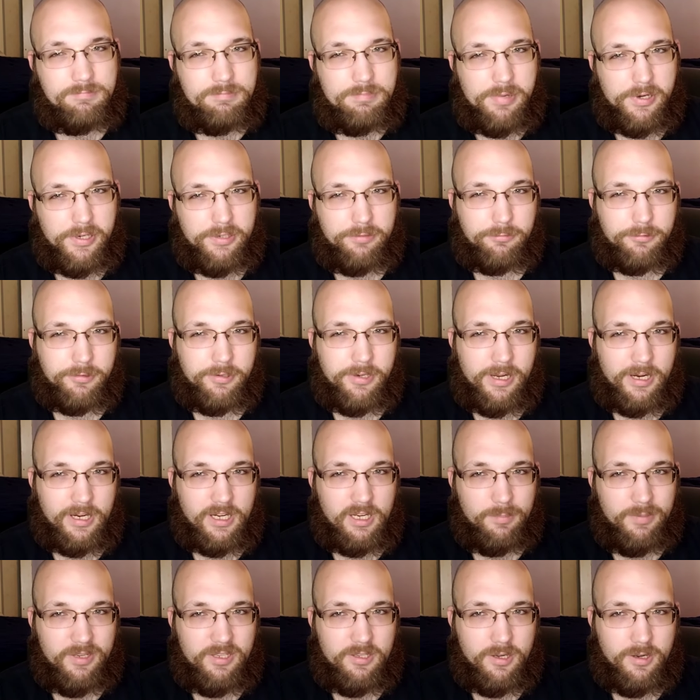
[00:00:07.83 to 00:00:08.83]
but we're not going
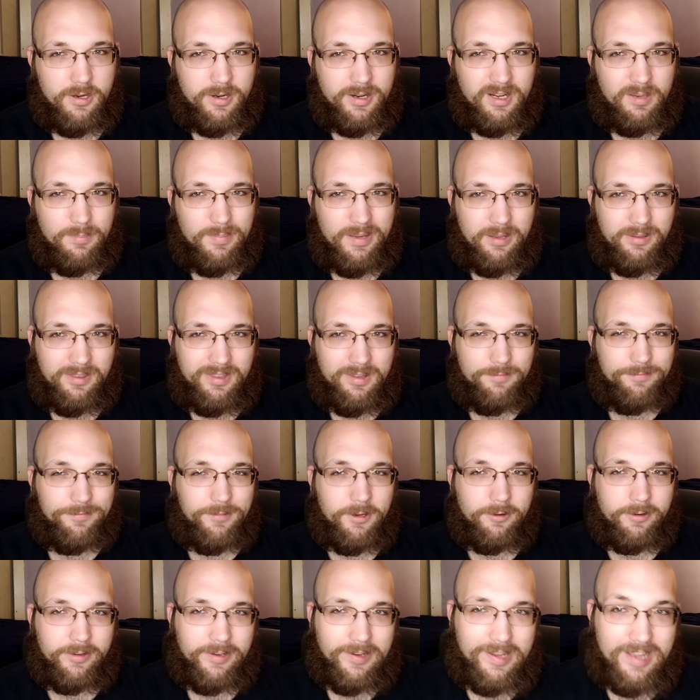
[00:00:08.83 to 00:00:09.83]
to be talking about them
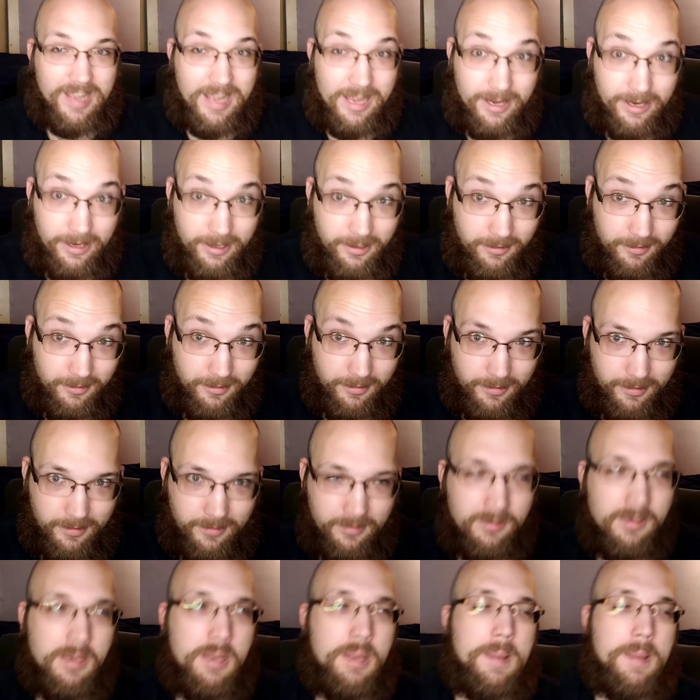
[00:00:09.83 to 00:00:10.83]
very kindly.